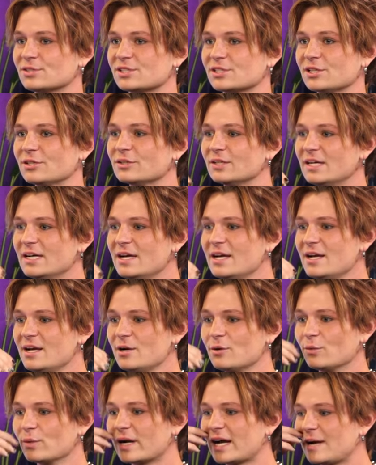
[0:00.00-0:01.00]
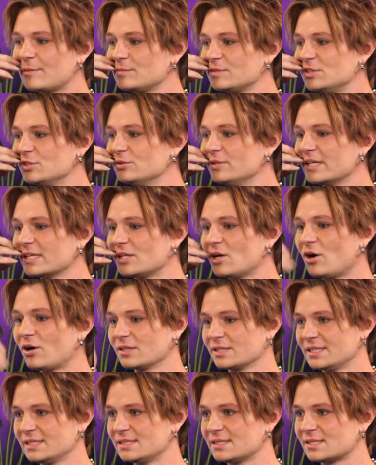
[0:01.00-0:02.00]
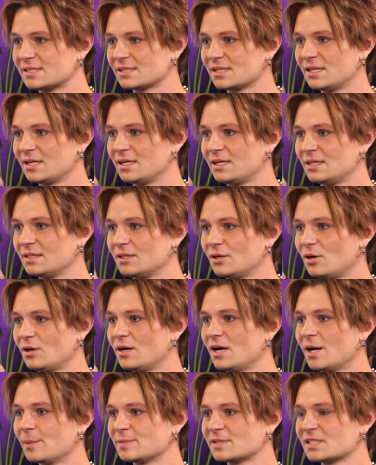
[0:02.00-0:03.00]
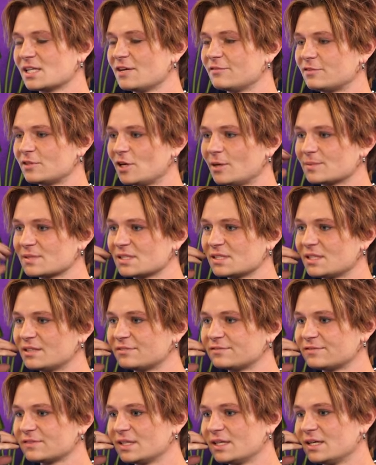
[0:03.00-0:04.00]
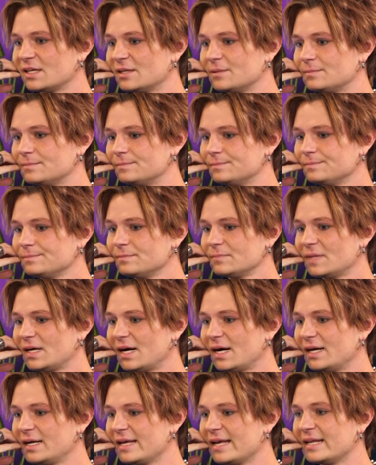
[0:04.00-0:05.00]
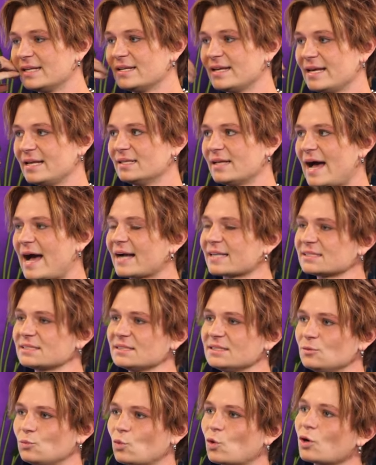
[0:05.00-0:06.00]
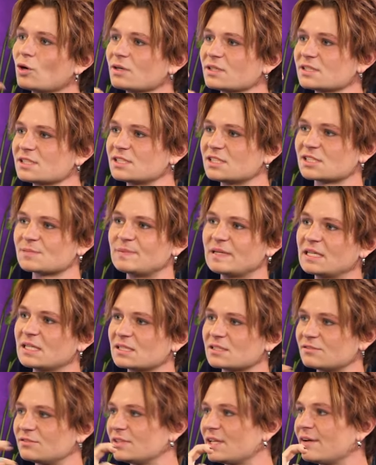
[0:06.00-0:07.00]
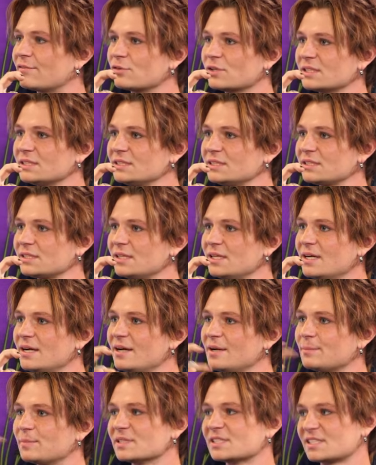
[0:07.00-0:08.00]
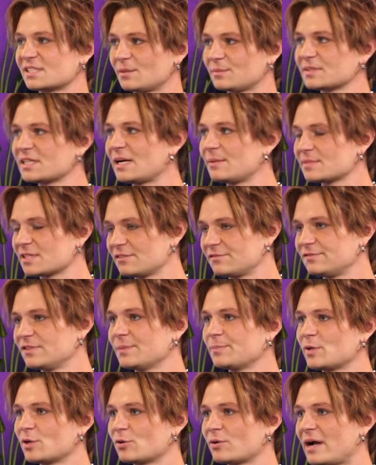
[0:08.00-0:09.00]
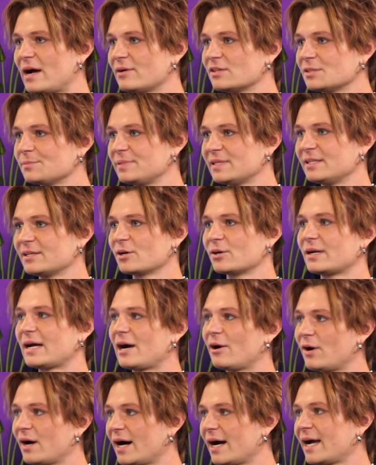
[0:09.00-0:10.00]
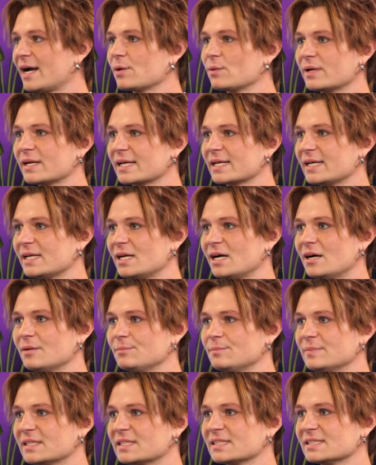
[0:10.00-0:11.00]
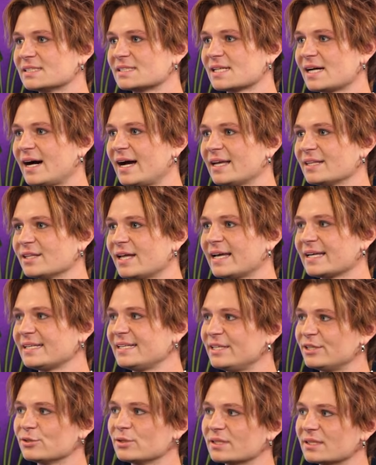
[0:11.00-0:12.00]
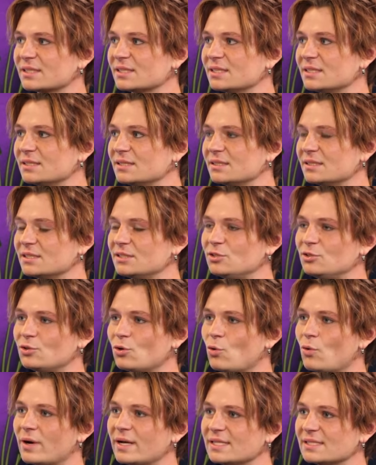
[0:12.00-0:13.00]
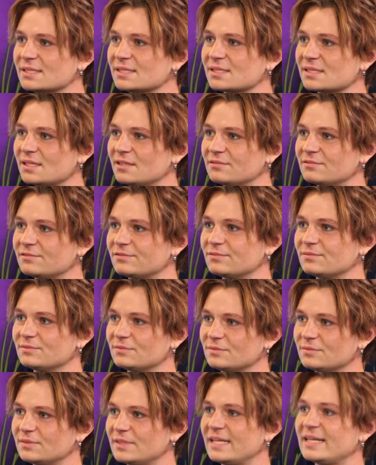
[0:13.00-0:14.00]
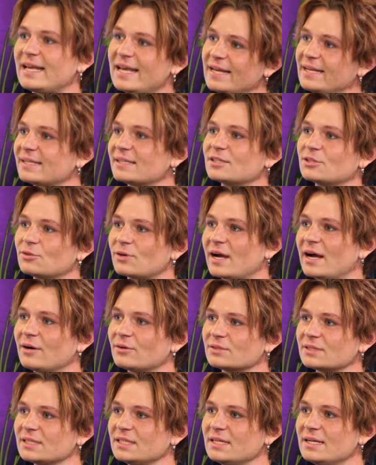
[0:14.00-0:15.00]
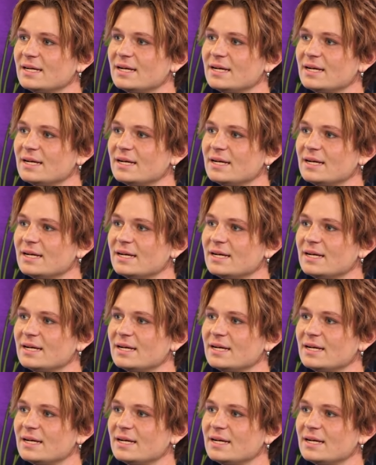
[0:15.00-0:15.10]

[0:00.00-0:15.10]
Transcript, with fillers: So when I'm doing nollies, up stuff and op stuff, it actually works just because of leverage, but sometimes I flip it around depending on how high I want to get up, because I like hearing the noise of it hitting the ground.